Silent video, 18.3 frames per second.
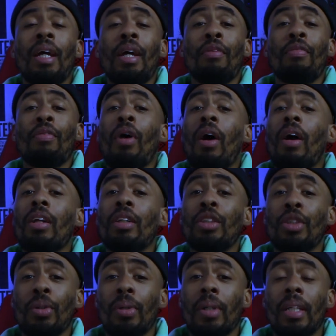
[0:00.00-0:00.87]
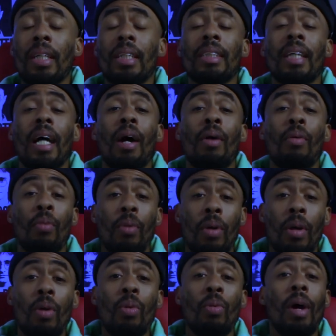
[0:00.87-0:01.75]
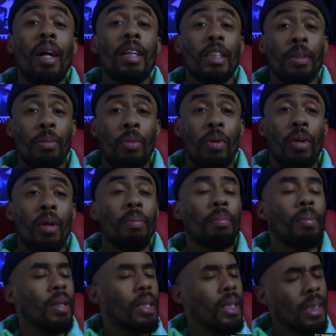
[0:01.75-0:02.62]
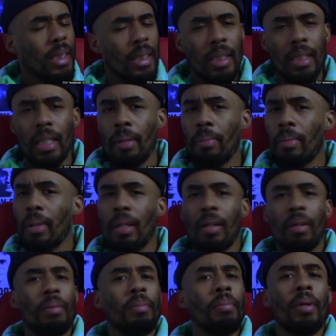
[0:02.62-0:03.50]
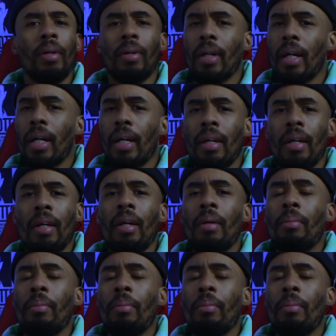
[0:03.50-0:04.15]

If y'all enjoy this, I will watch more. Please just let me know. Okay.